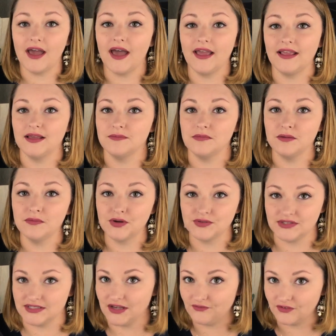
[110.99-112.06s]
I am
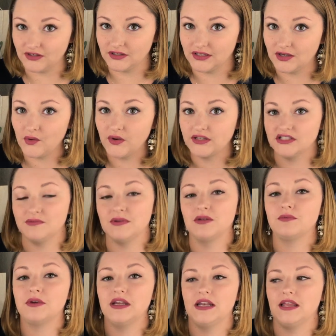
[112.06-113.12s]
most definitely going to be
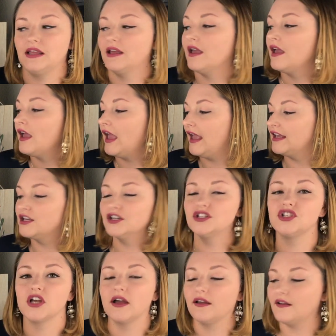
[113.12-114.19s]
reading a good
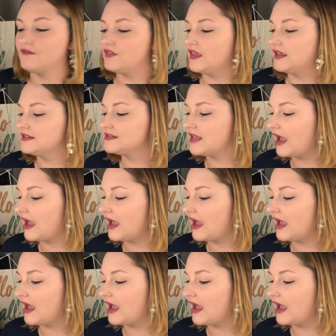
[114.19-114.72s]
chunk of this.